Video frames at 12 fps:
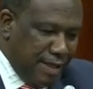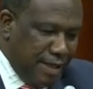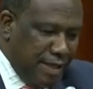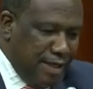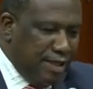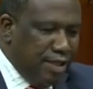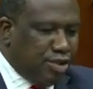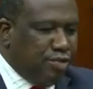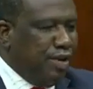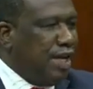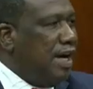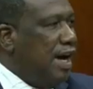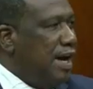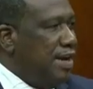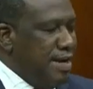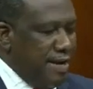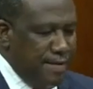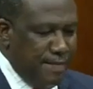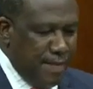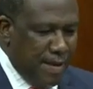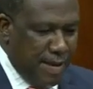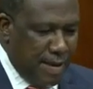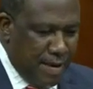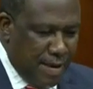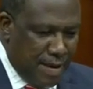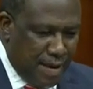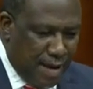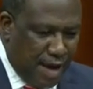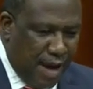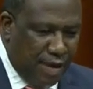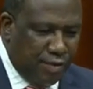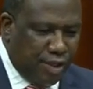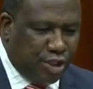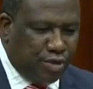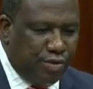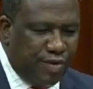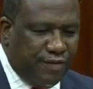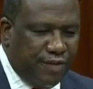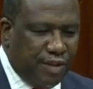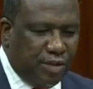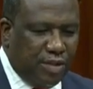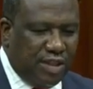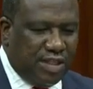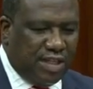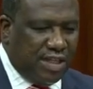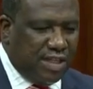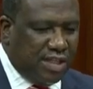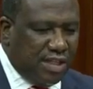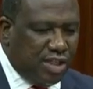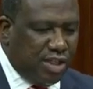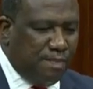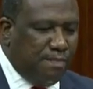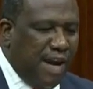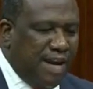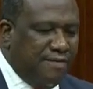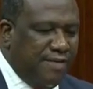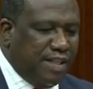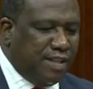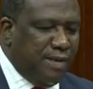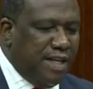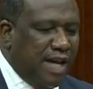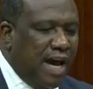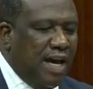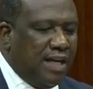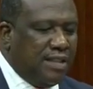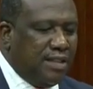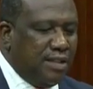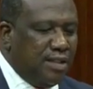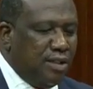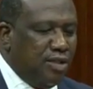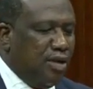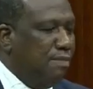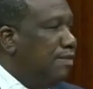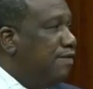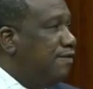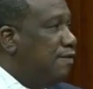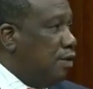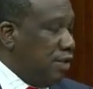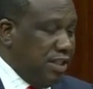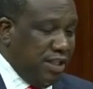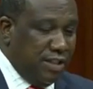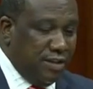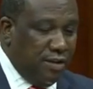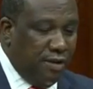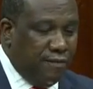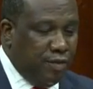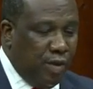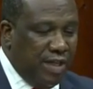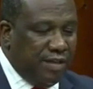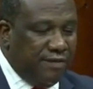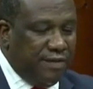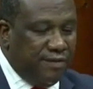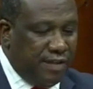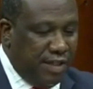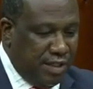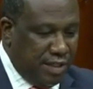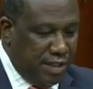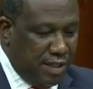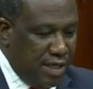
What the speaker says: In this regard, I wish to refer to the Citizenship by Investment Act number 14 of 2015,